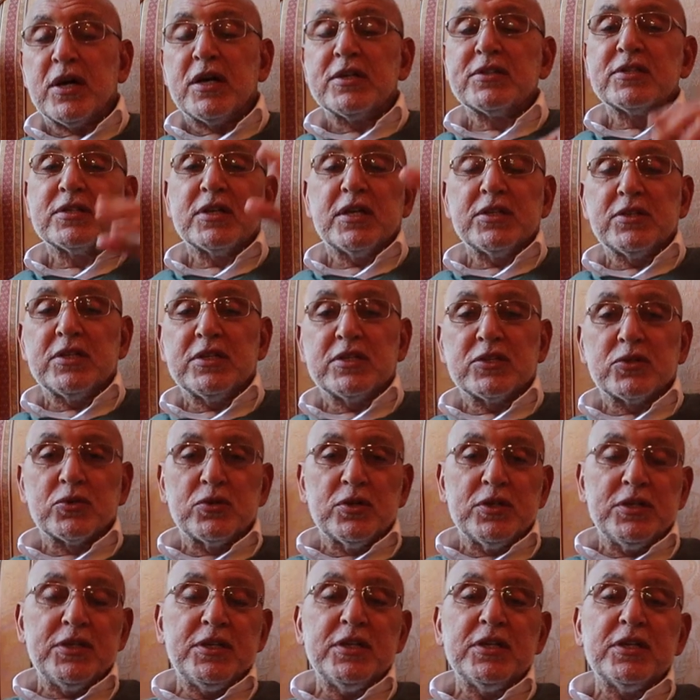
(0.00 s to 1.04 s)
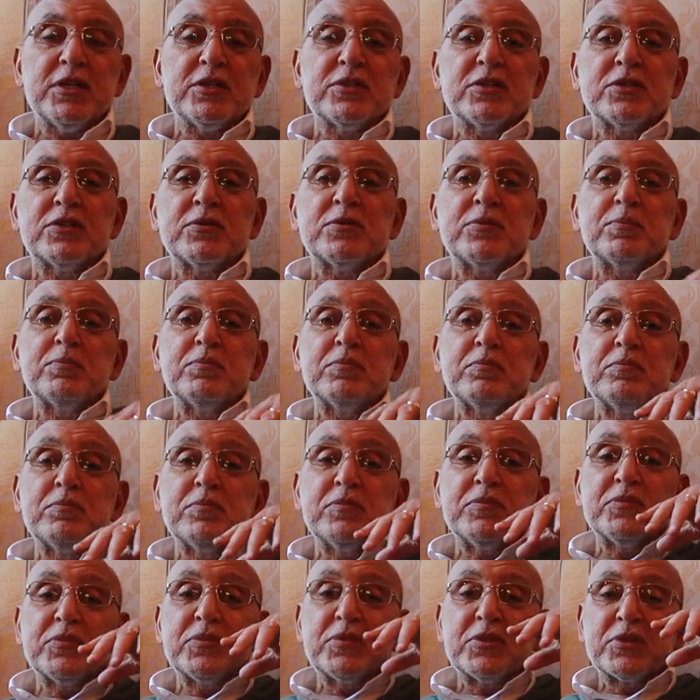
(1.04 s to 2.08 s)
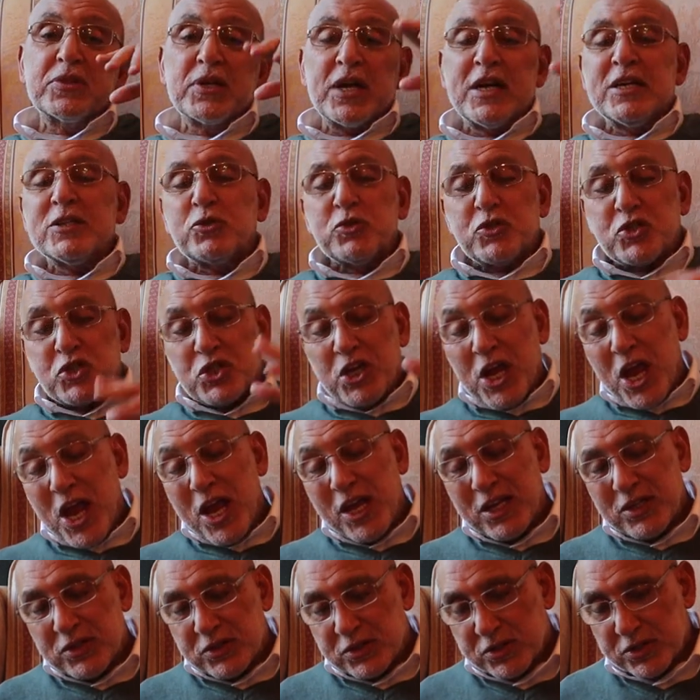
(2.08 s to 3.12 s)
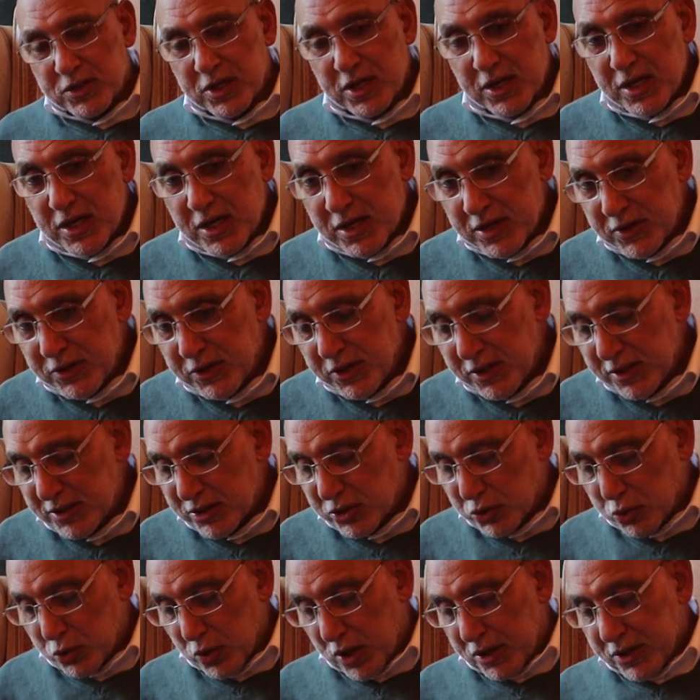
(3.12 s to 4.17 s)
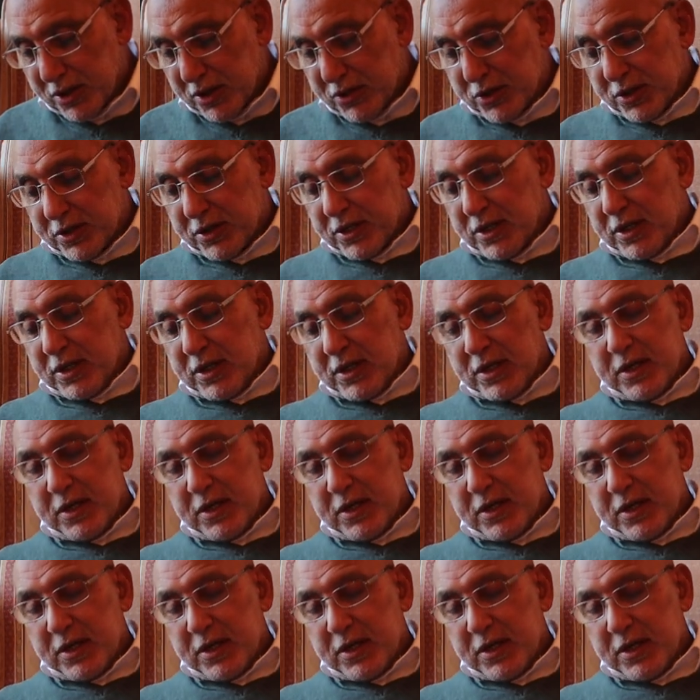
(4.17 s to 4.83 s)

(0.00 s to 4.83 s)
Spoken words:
Nasser and his colleague tried to change this to another